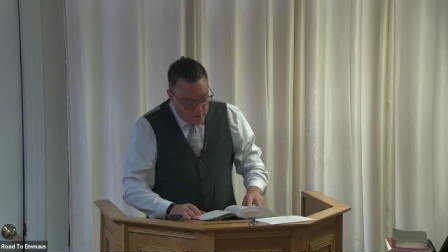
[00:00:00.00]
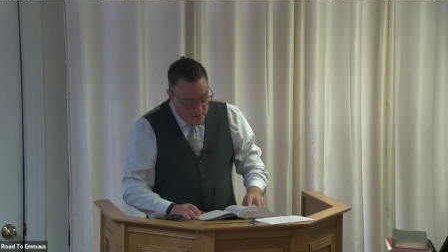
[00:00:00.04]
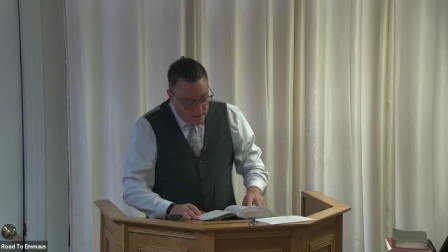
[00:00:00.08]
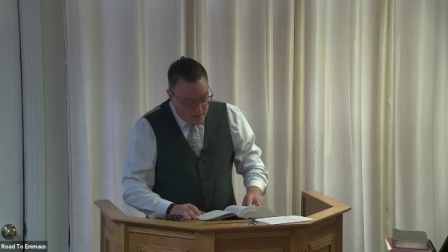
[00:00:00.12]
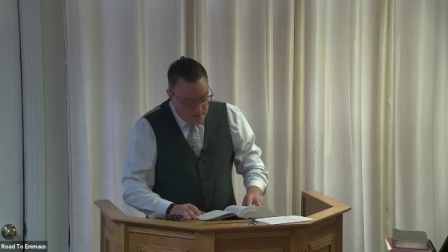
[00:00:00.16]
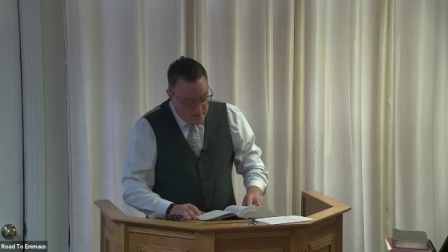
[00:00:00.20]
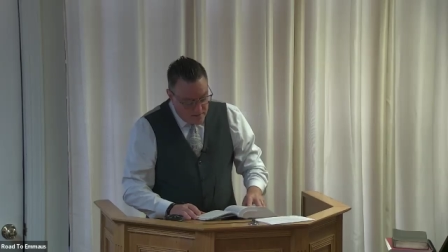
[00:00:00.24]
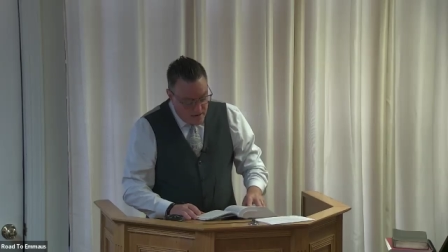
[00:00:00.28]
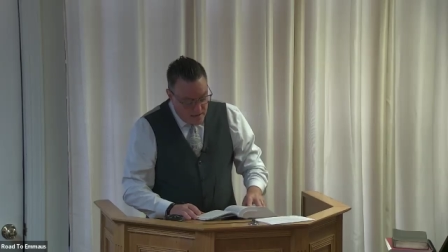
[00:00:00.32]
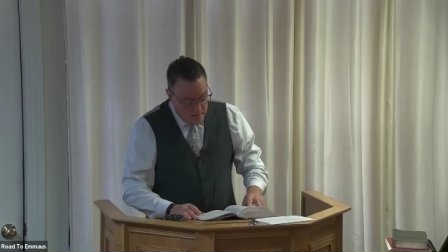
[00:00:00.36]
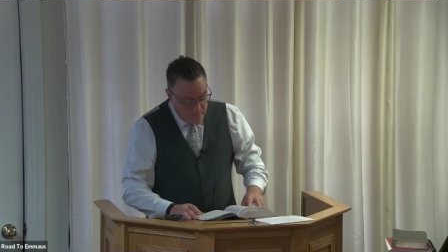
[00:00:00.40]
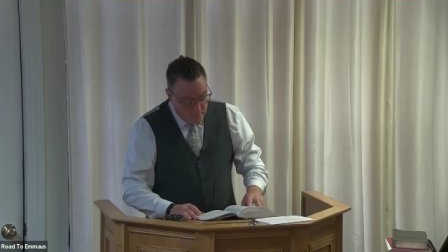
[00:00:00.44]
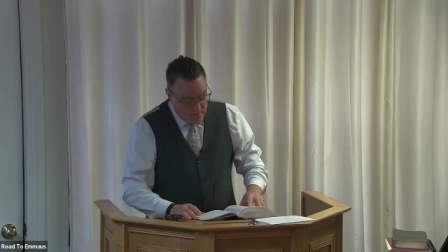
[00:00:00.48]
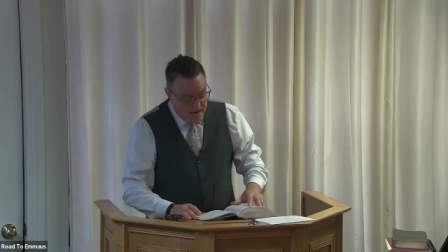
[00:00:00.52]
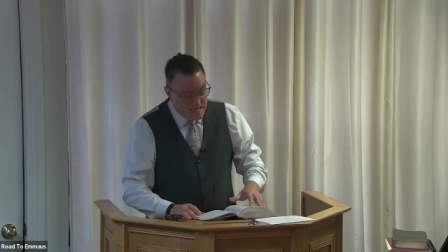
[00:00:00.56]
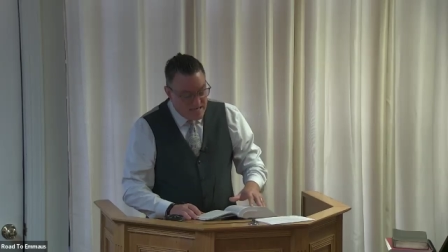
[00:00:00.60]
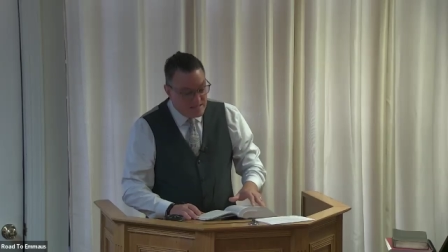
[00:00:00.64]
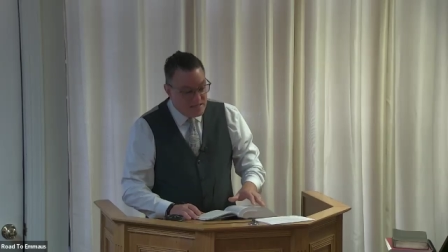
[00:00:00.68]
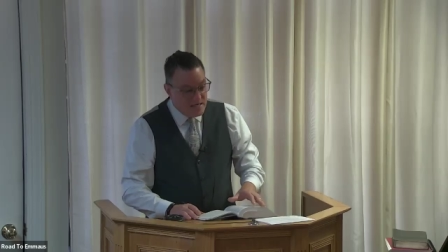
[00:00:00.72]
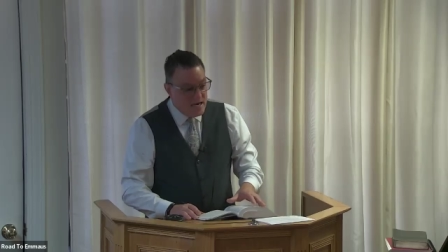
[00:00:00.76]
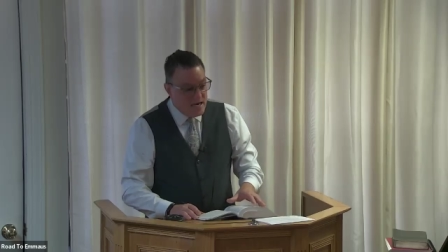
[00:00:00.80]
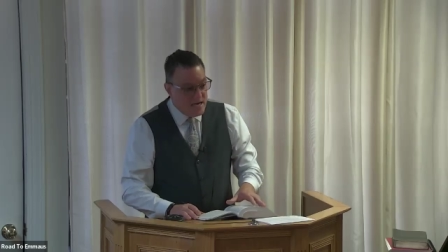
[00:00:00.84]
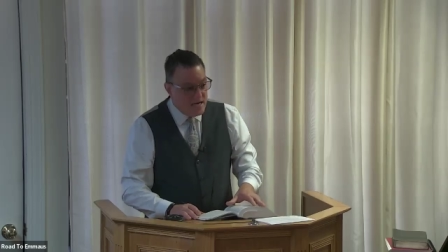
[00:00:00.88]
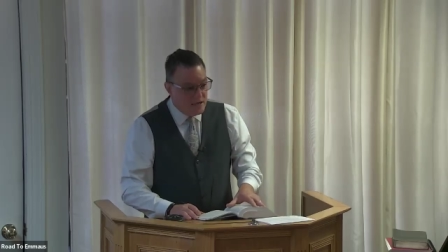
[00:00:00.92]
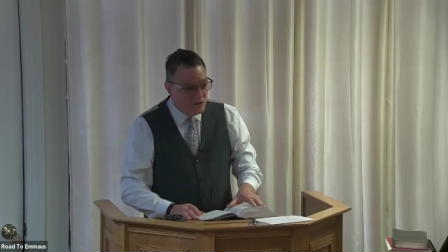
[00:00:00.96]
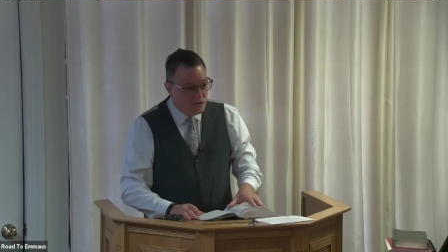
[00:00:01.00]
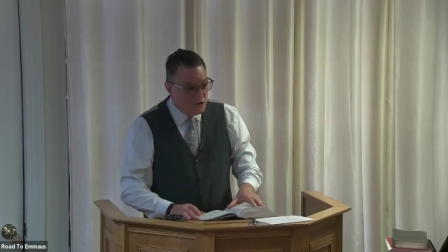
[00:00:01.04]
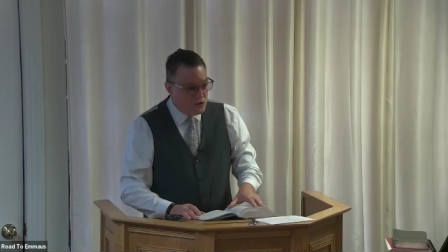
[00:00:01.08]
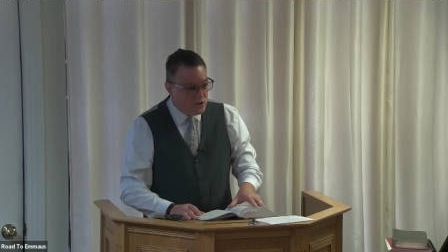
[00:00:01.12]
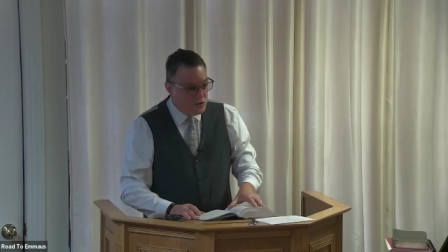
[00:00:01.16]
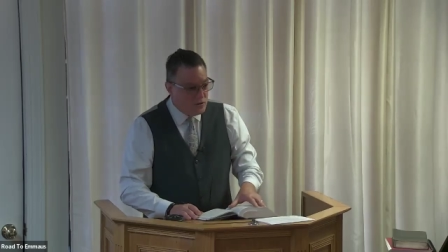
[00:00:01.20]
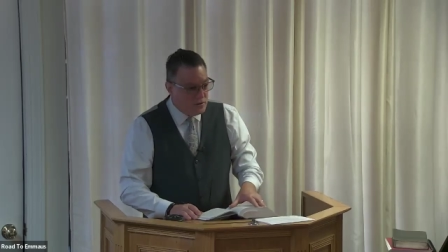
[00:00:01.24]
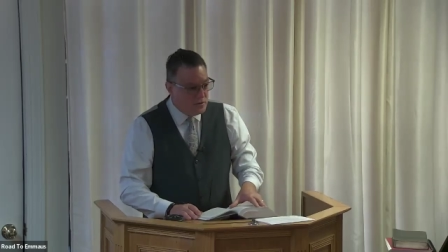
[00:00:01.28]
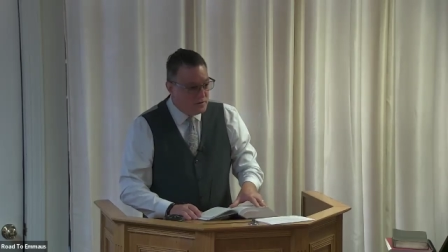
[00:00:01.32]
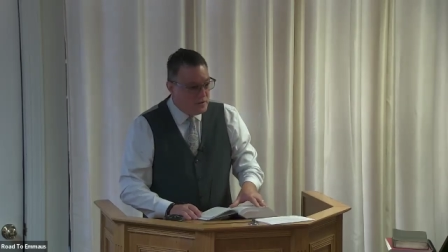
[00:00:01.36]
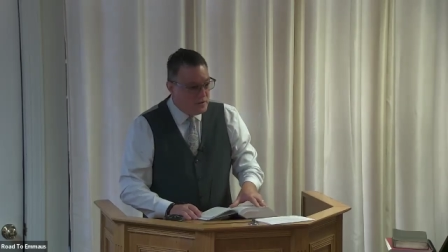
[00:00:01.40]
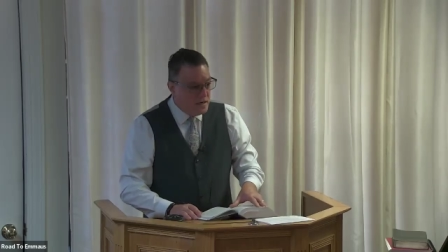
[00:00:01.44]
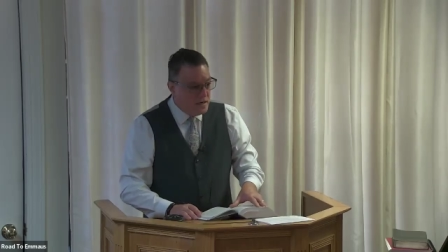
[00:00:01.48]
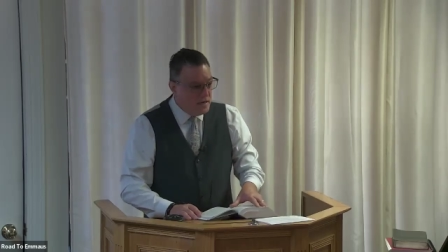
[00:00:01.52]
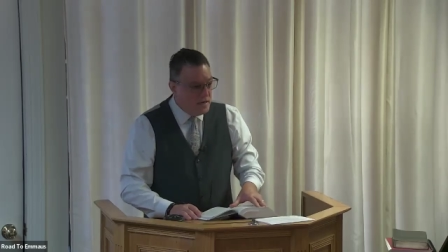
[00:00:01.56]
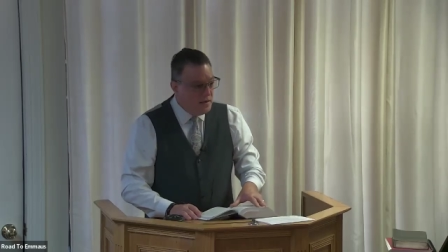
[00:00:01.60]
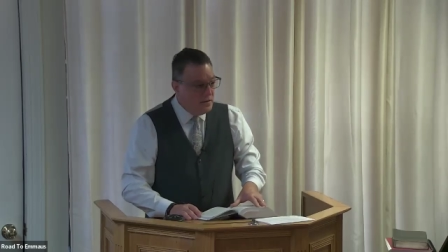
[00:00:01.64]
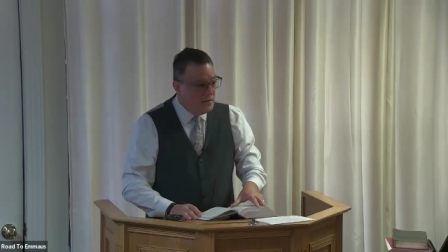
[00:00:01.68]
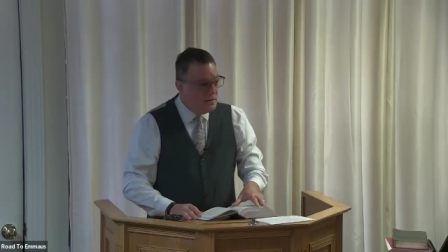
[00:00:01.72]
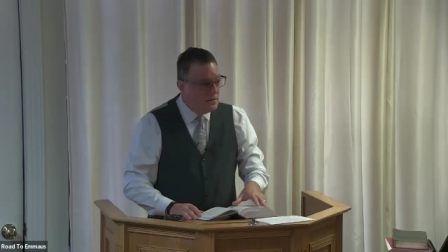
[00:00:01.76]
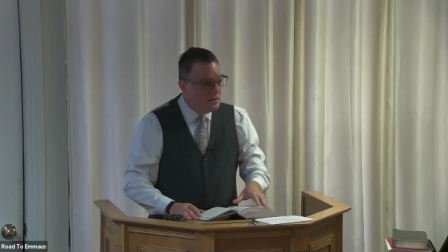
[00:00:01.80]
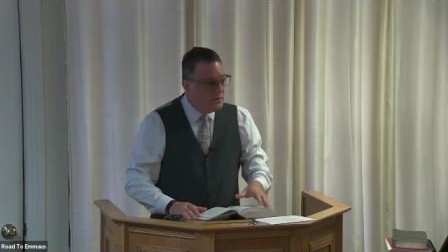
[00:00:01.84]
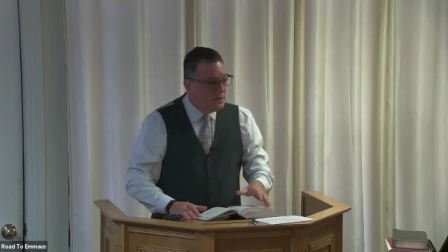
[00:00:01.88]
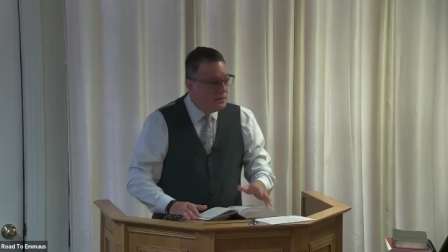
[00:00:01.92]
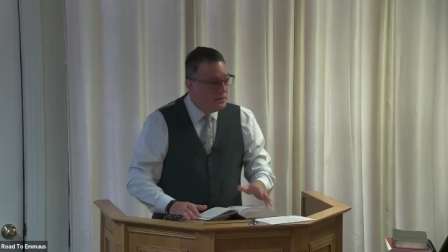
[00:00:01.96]
that they may teach.
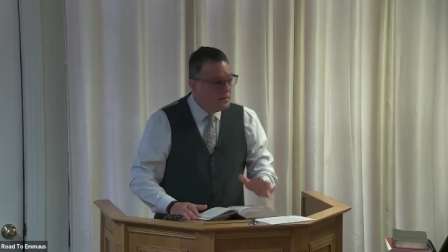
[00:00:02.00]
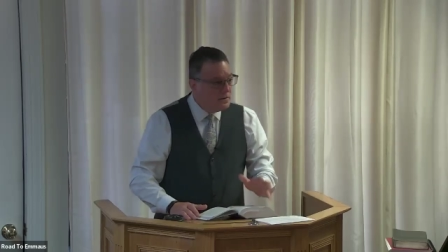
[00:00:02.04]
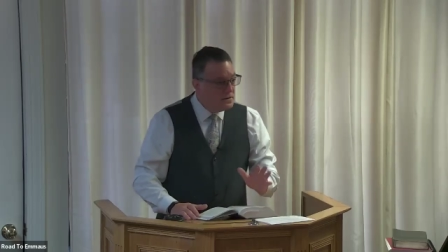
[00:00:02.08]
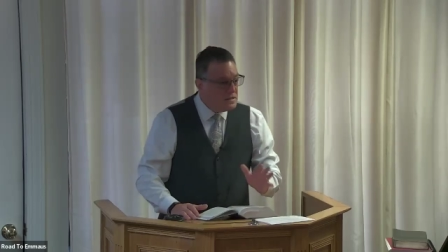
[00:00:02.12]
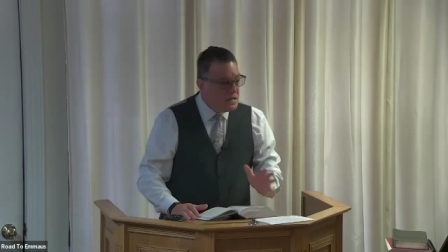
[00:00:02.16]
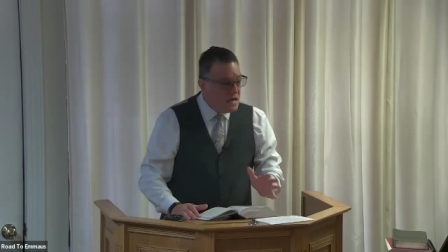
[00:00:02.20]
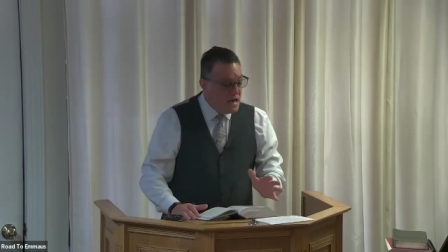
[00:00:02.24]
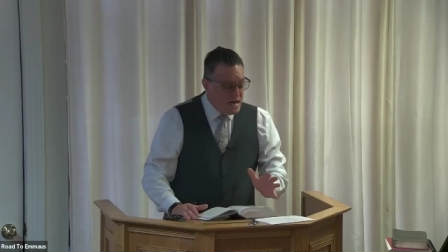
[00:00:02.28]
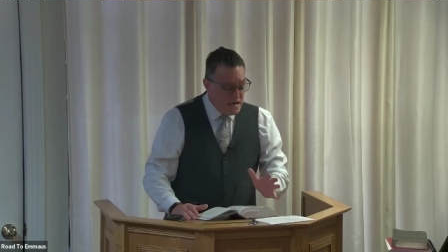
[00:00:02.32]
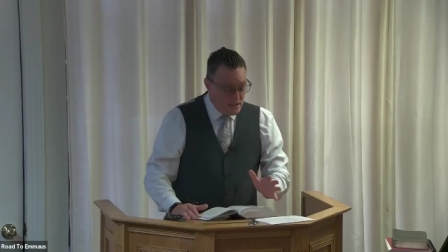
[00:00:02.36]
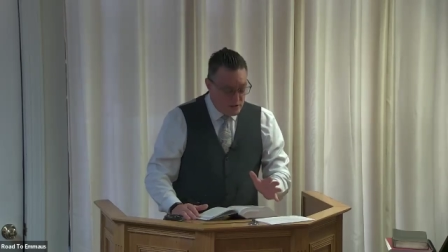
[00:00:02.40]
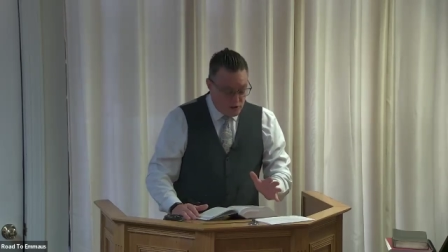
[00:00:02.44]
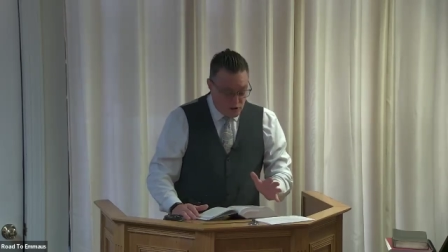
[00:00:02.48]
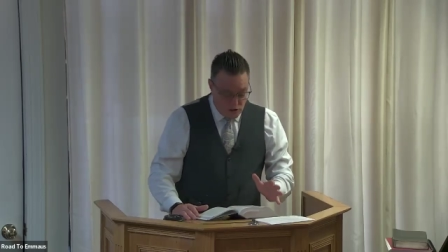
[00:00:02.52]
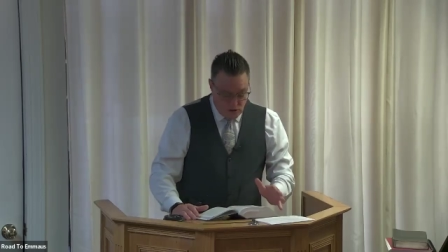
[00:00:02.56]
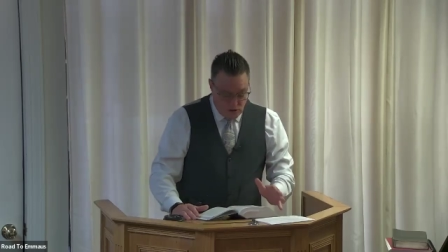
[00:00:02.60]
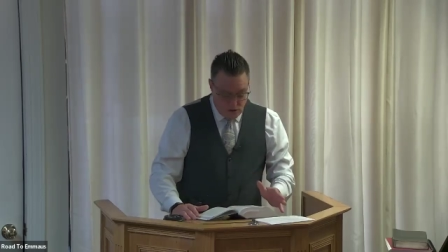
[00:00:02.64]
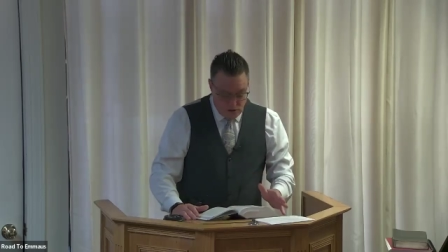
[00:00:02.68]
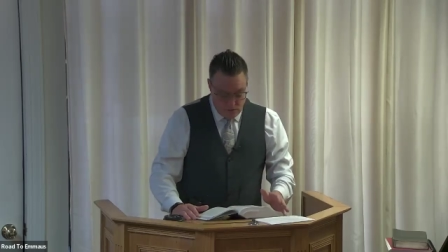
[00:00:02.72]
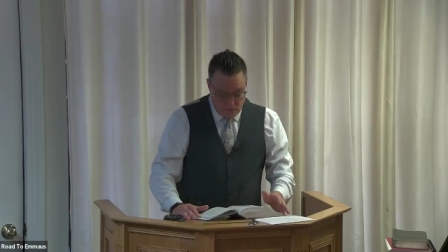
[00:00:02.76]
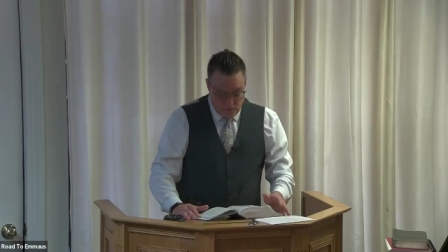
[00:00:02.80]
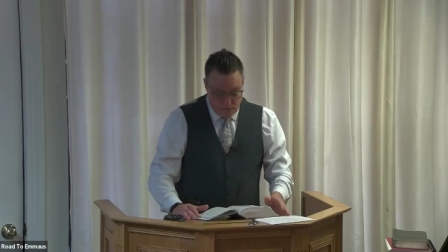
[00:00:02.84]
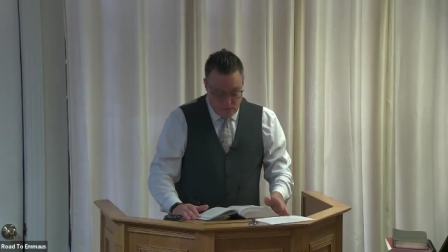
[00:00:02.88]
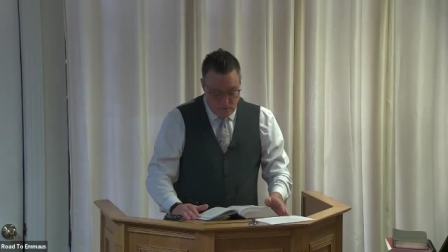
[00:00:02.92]
See, teach,